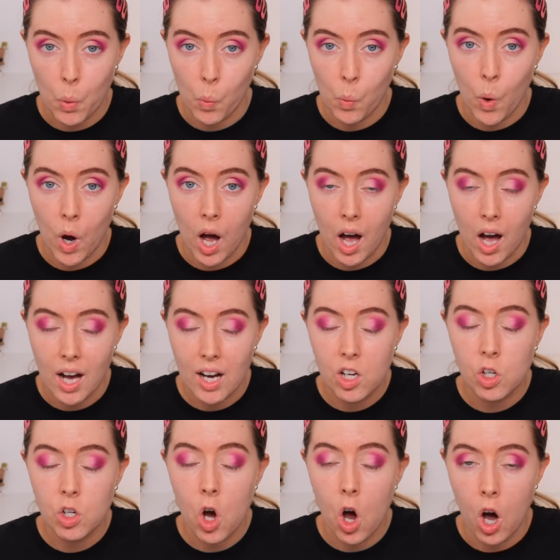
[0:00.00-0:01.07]
were
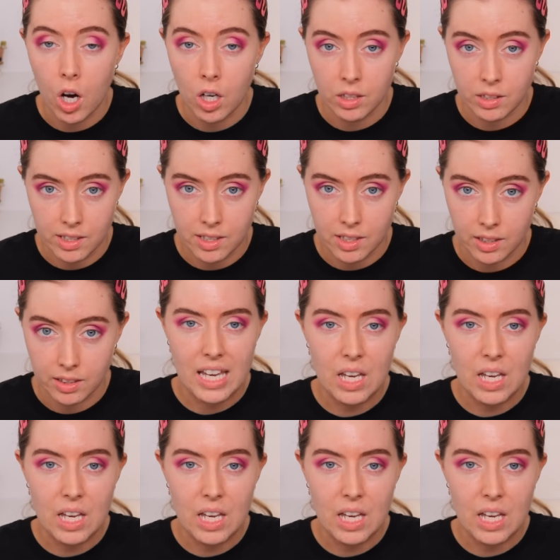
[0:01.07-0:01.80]
constant.